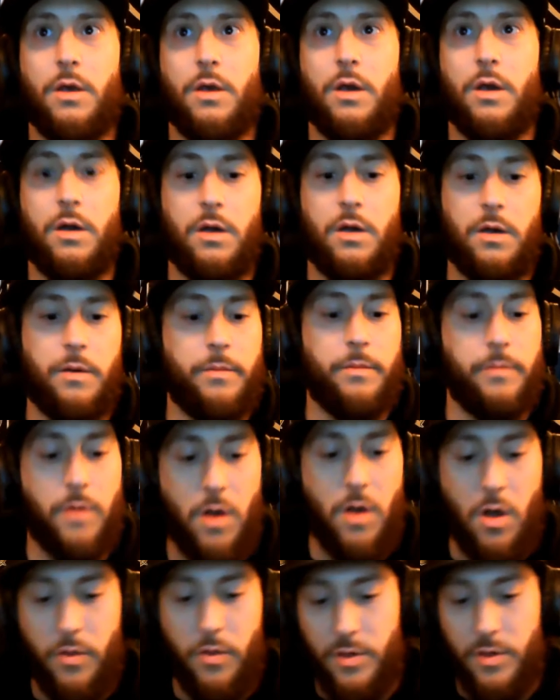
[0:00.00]

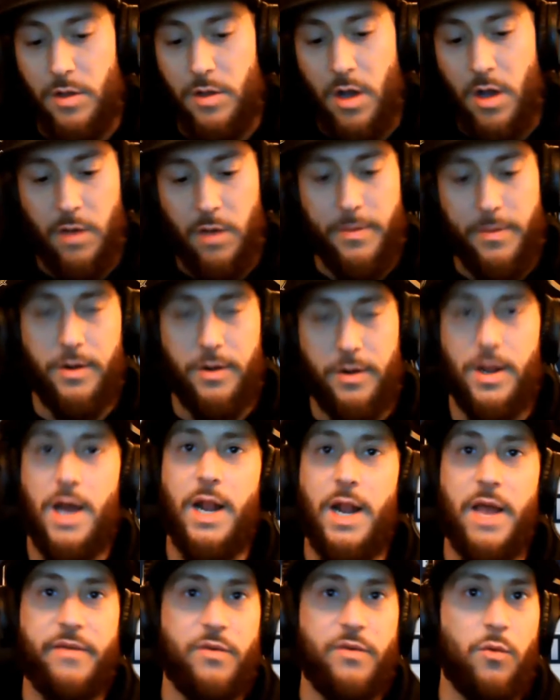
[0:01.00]
All this talk about not
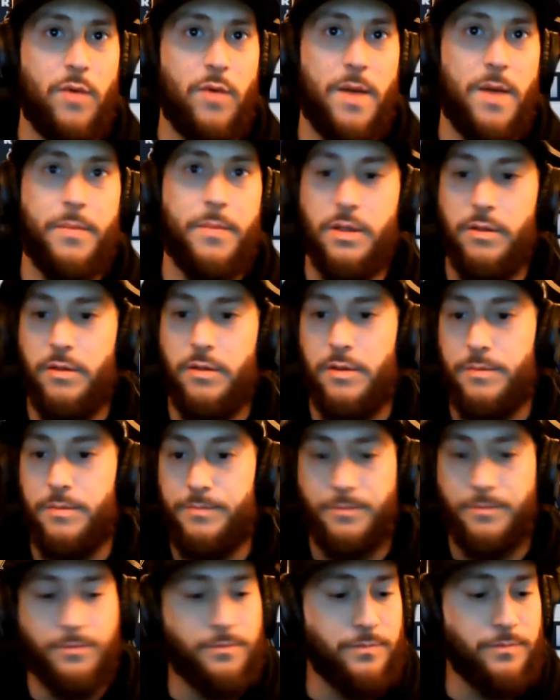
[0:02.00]
having weapons,
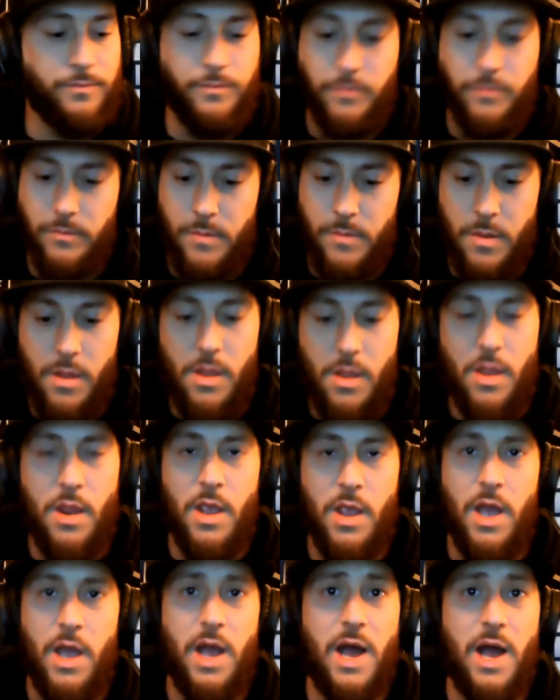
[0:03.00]

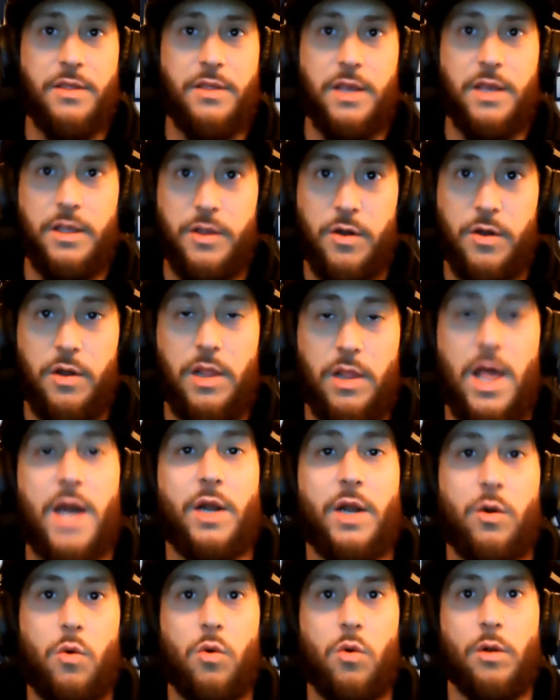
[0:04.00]
I think there are a lot
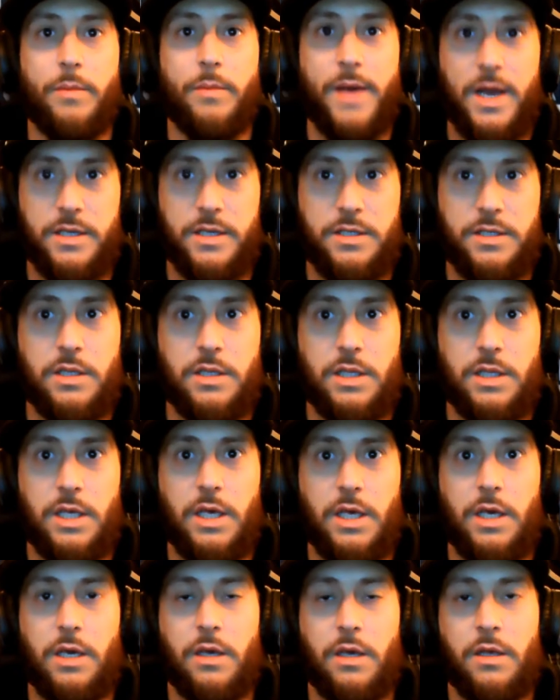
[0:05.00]
of quarterbacks in the
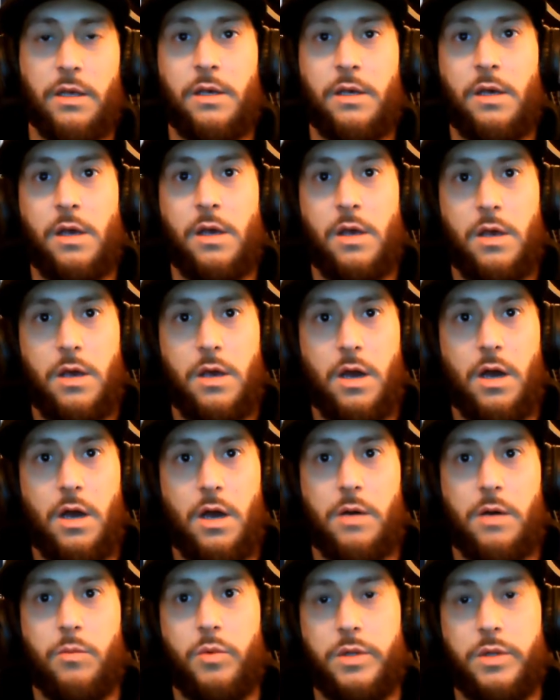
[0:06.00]
league
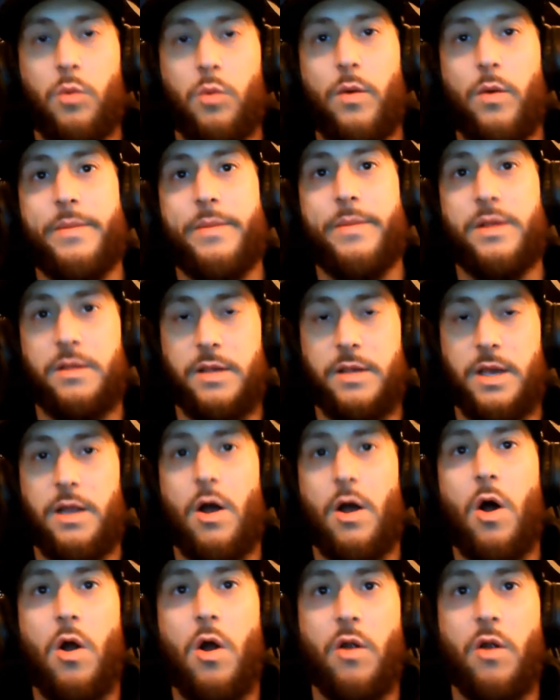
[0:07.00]
with the weapons that
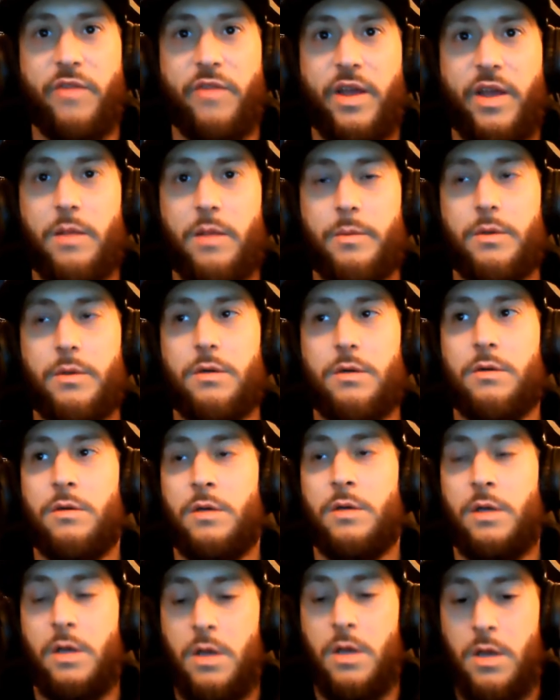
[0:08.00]
are available
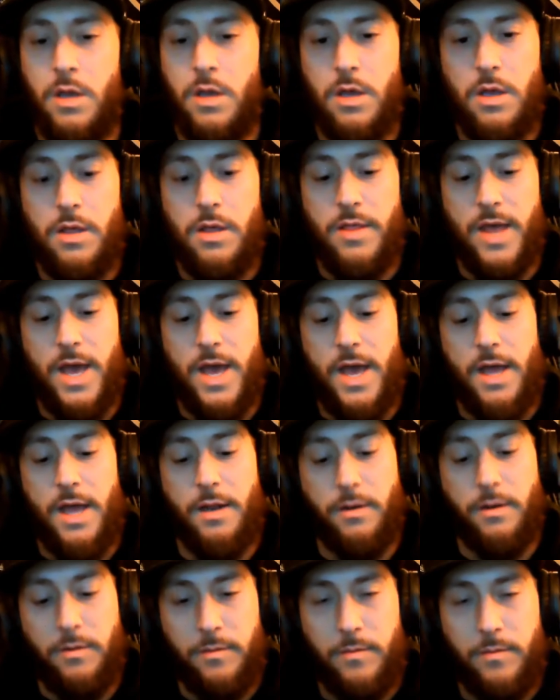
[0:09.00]
that
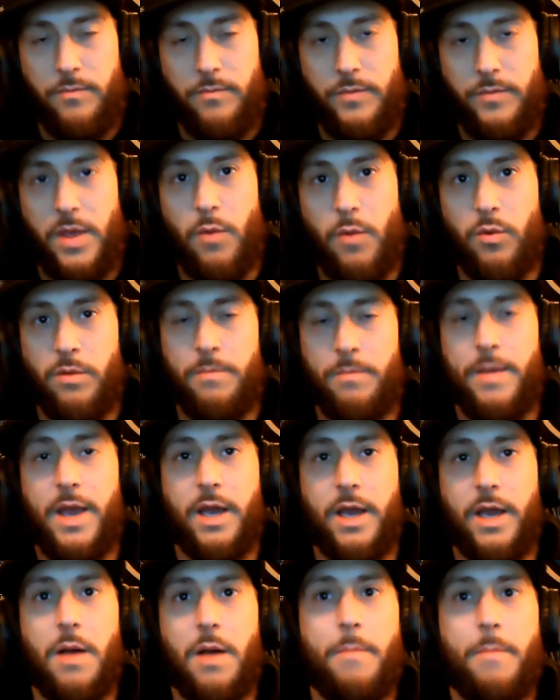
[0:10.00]
they would
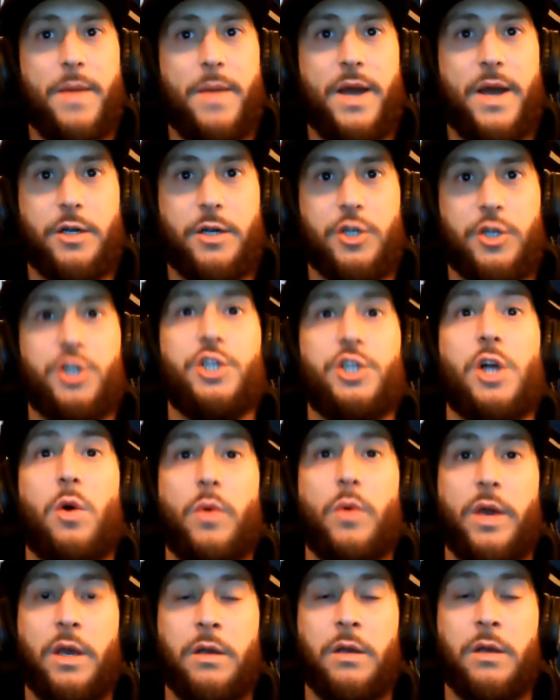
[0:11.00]
make a better
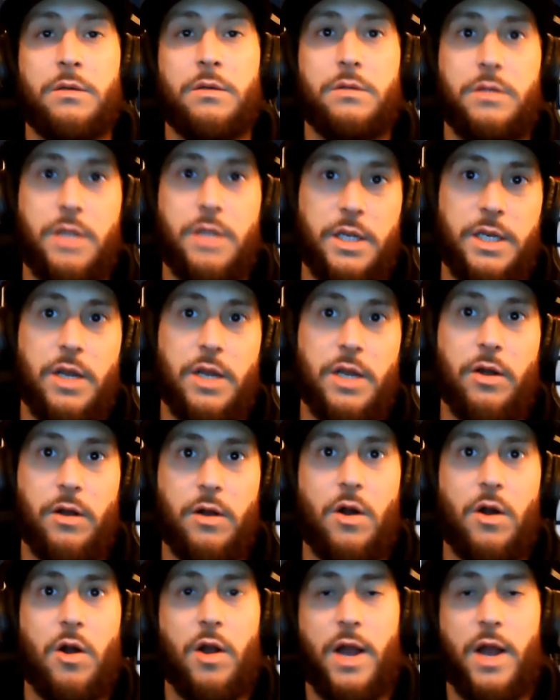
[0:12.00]
showing than Derek
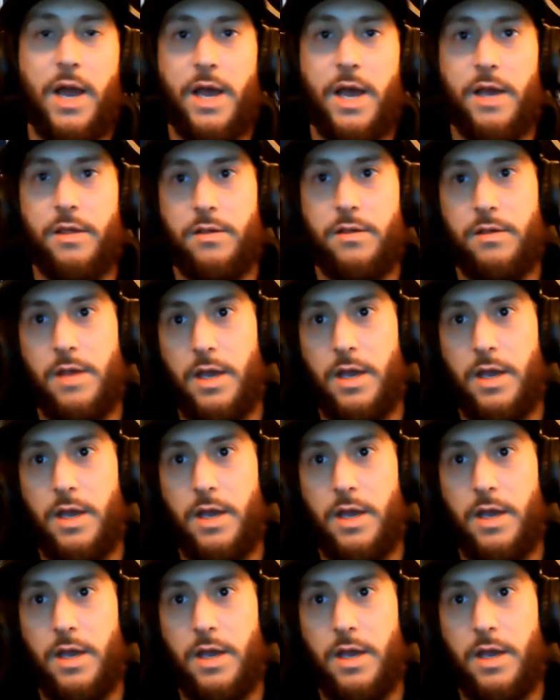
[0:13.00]
Carr has.